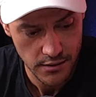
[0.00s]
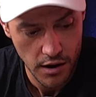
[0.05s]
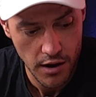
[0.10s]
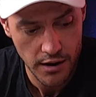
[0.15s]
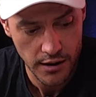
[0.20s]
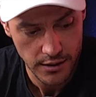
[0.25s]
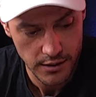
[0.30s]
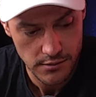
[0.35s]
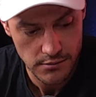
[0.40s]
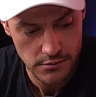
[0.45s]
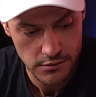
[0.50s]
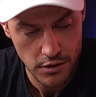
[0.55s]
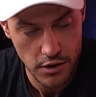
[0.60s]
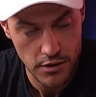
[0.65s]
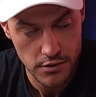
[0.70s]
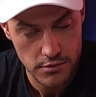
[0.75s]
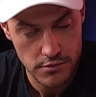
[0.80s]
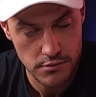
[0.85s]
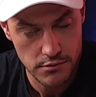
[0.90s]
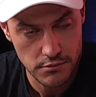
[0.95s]
I reckon
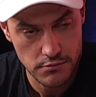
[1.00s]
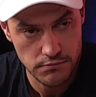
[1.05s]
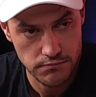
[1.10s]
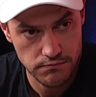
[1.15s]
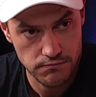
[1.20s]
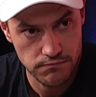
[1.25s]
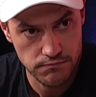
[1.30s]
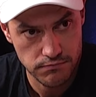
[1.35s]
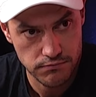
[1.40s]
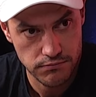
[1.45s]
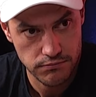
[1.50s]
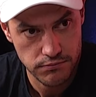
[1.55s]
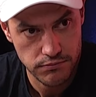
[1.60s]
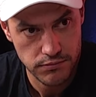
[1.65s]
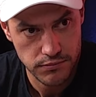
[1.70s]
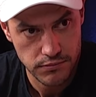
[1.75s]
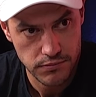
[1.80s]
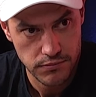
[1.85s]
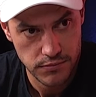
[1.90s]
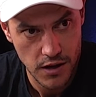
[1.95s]
Crows will
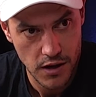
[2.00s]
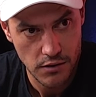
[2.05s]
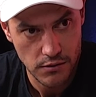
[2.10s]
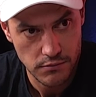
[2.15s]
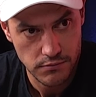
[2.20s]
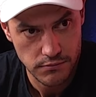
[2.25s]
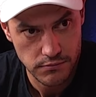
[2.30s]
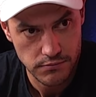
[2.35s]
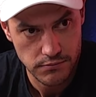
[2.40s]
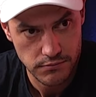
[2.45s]
they'll